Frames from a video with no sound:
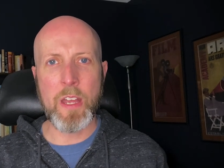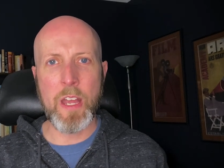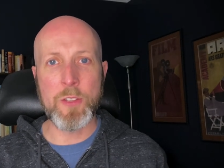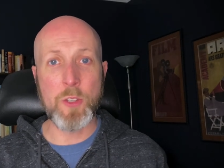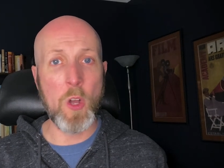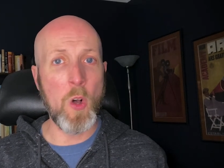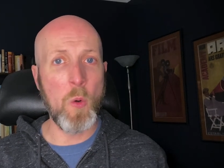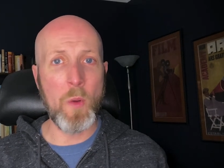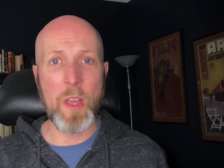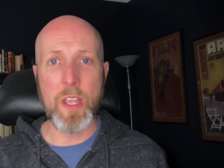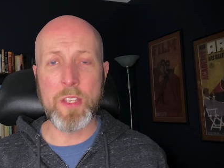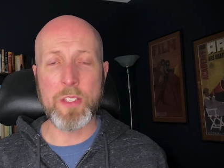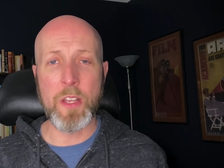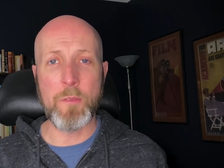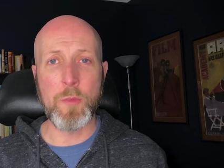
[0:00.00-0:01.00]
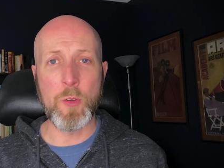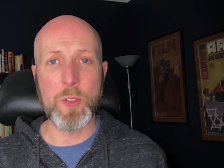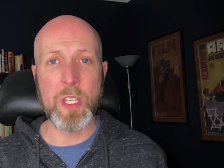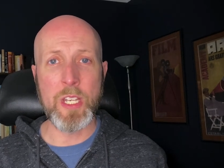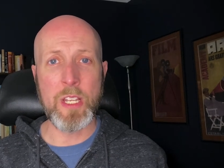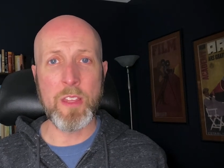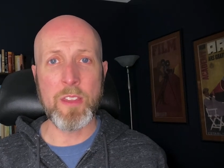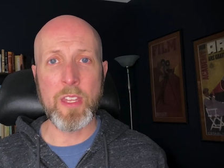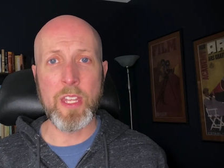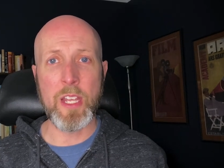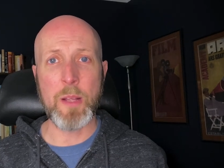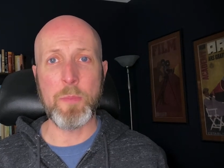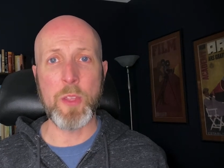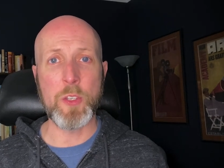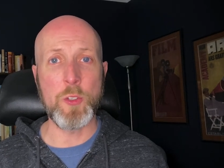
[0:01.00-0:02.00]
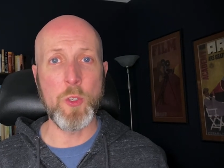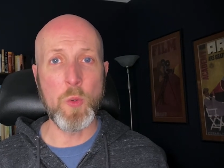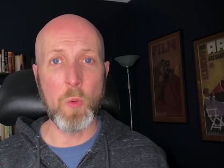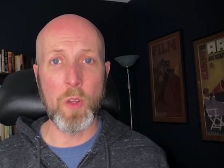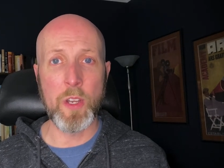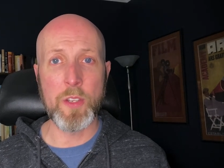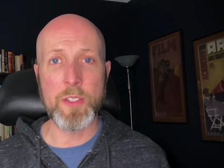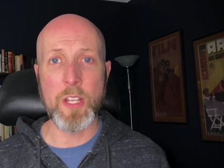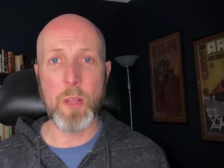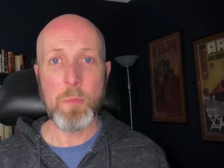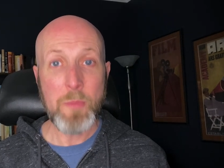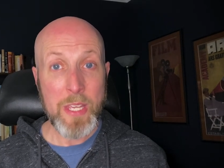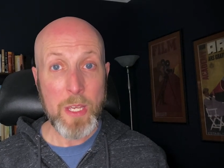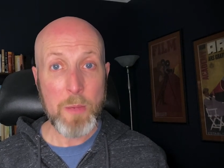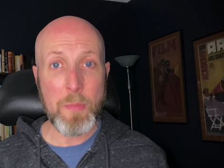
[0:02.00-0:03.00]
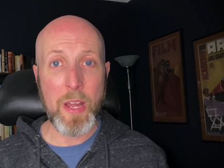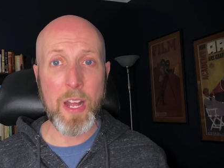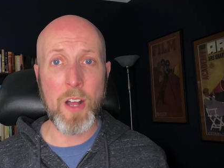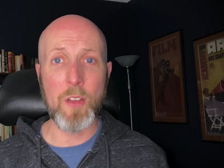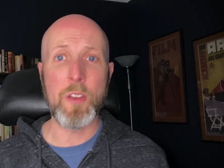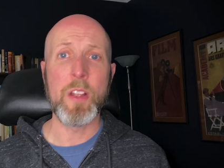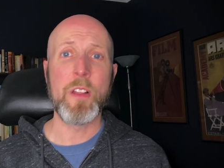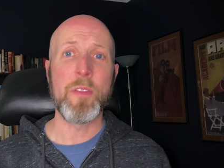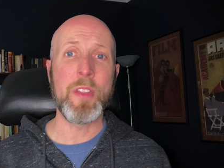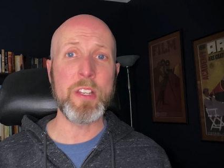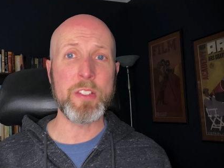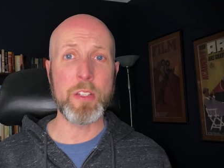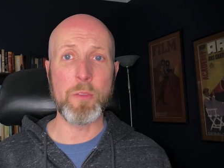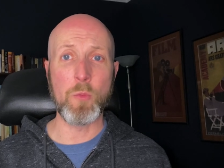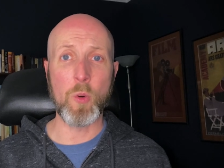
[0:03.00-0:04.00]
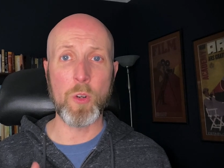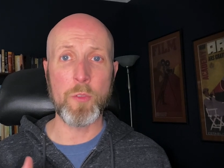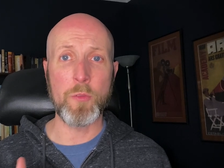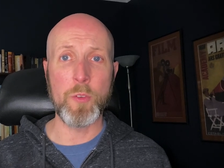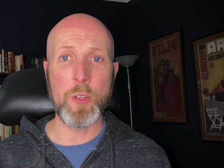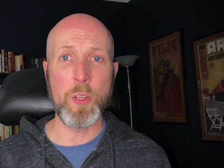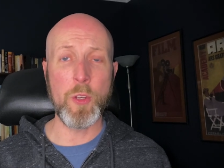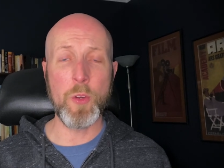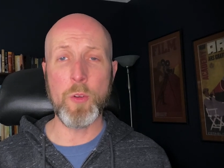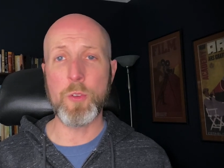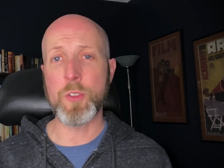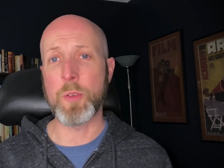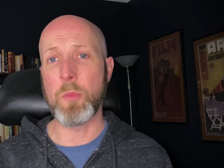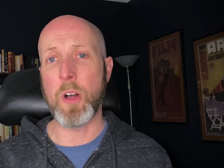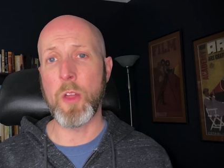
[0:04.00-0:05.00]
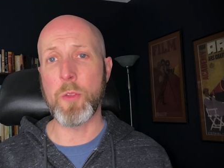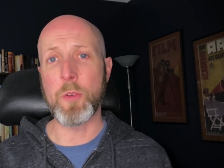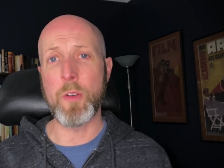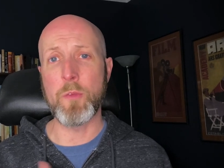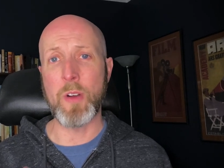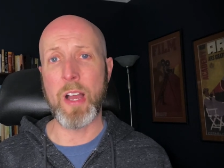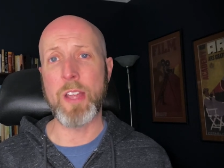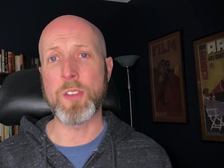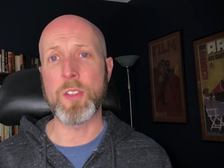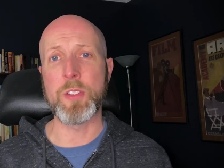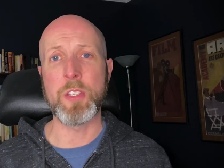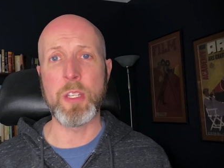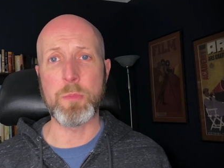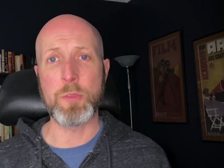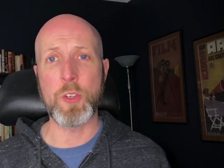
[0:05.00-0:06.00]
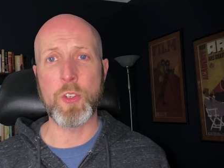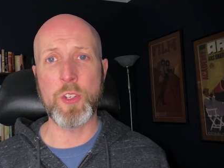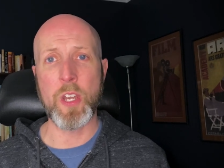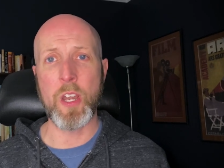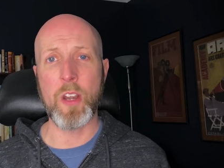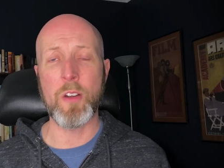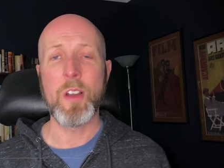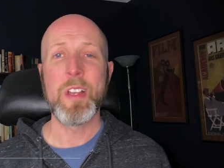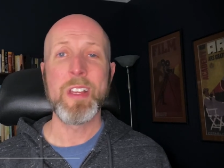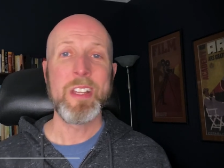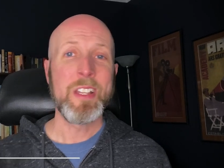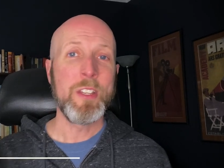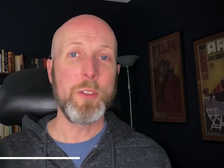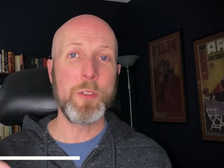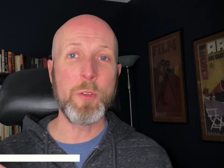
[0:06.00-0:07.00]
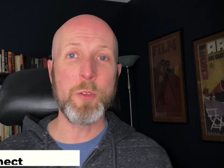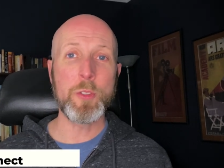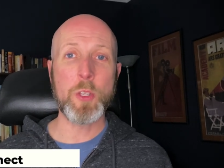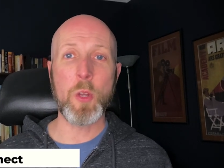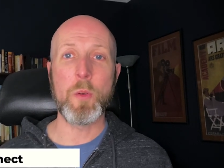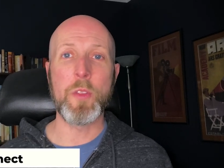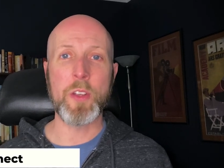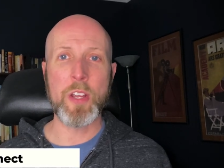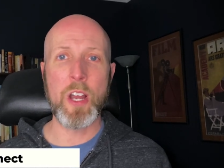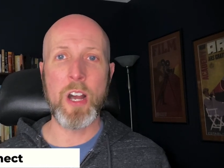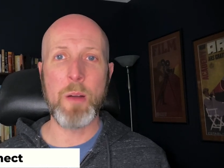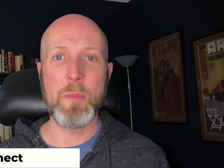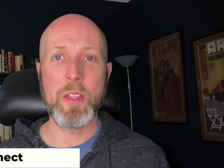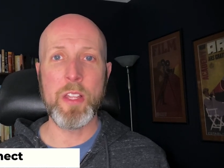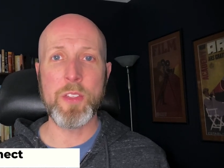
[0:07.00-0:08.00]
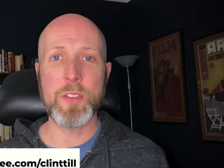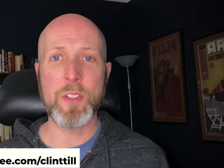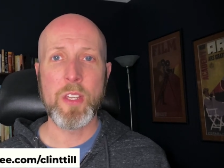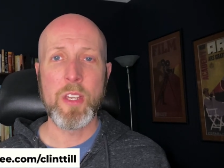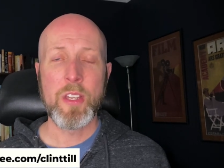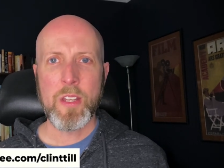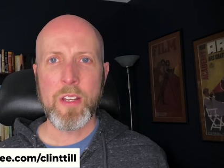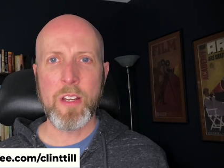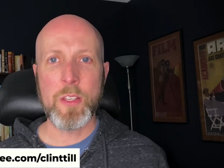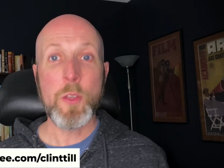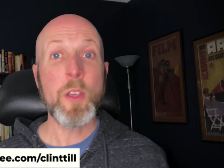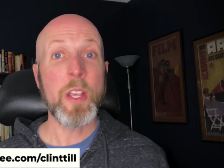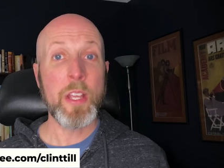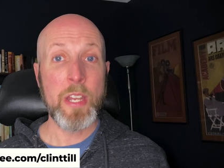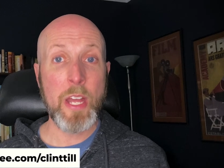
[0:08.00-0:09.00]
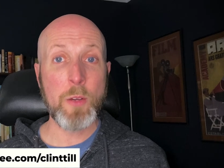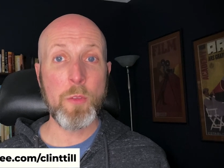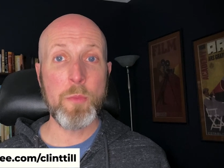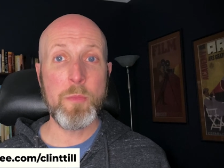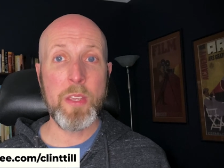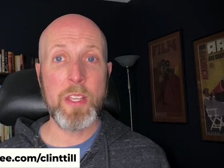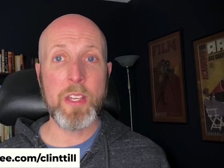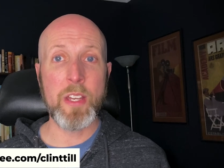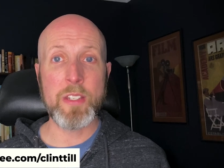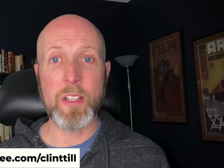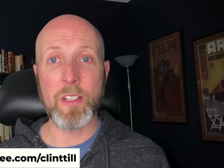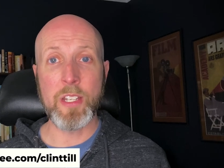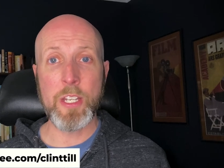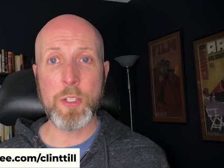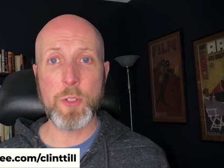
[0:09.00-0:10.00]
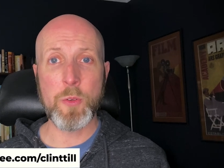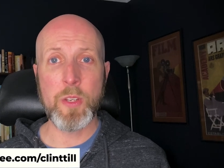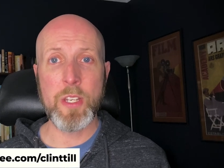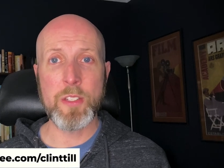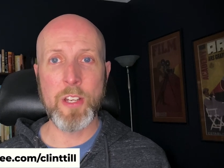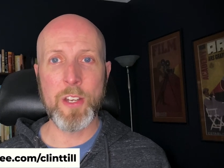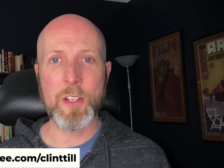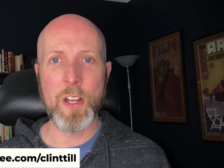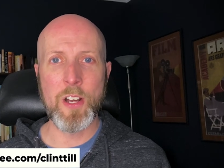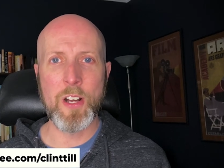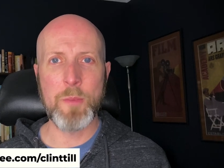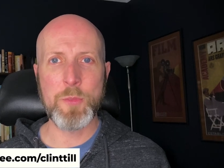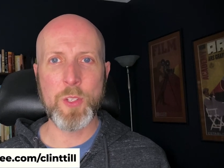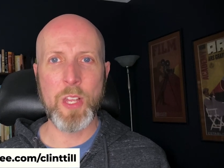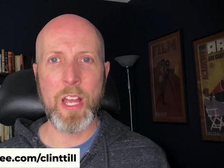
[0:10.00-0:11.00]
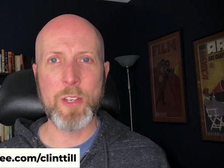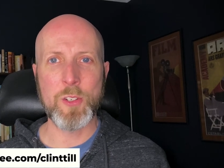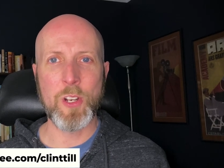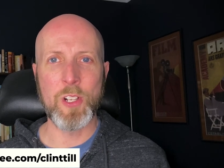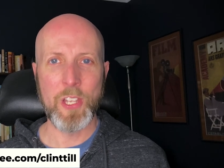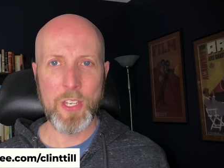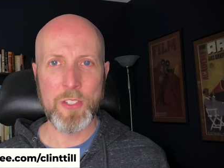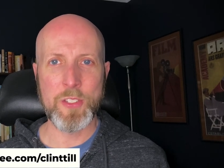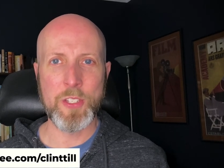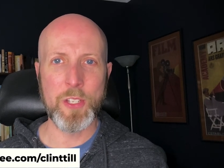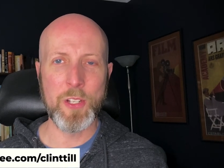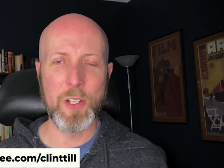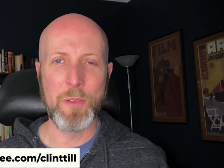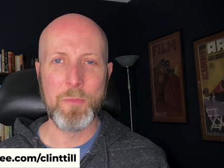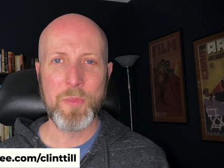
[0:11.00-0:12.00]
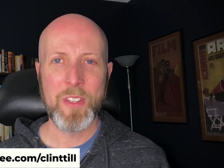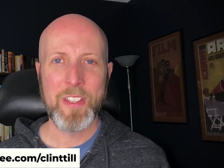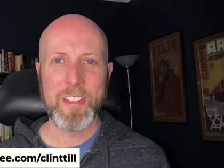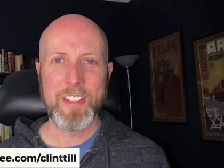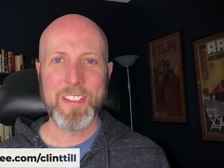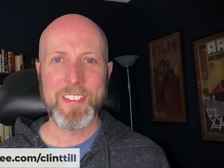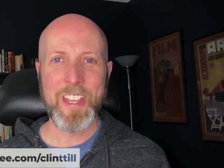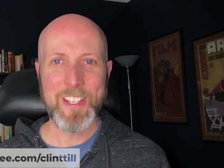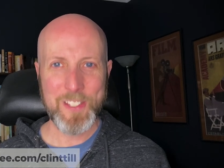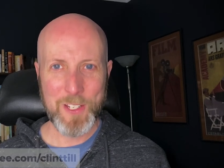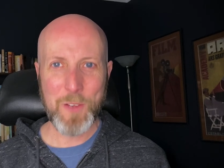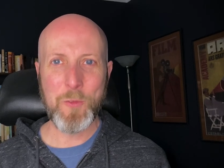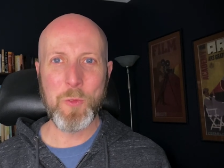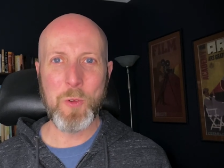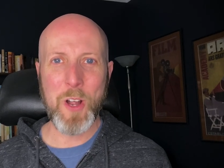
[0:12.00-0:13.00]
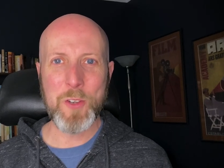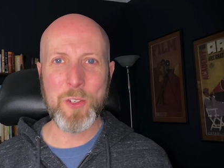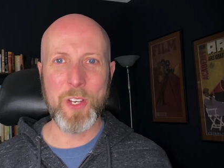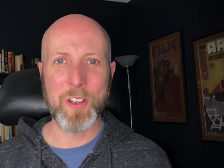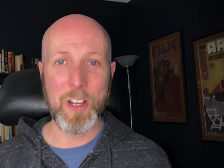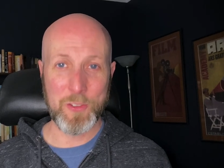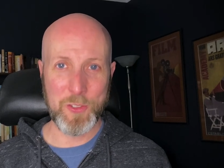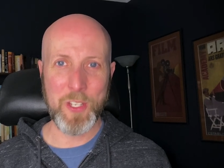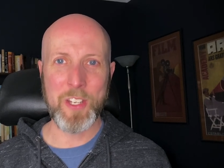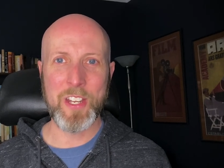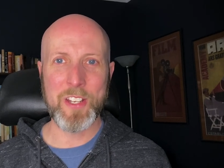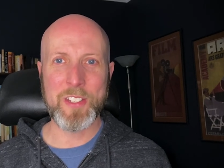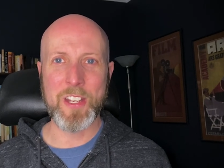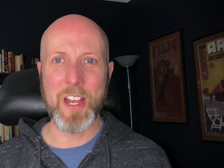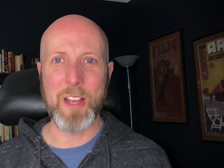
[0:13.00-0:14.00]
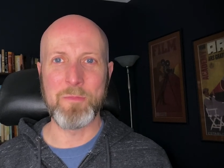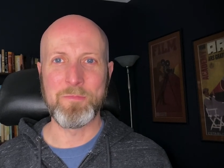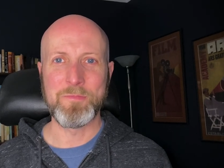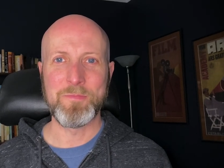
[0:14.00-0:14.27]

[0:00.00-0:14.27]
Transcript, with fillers: As always, if there's anything that you want to tell me about, things that have worked for you, some other advice and tips to share, do so in the comments. Uh, you can connect with me at linktree dot com slash Clint Till. Thanks again for watching, and I'll see you next time.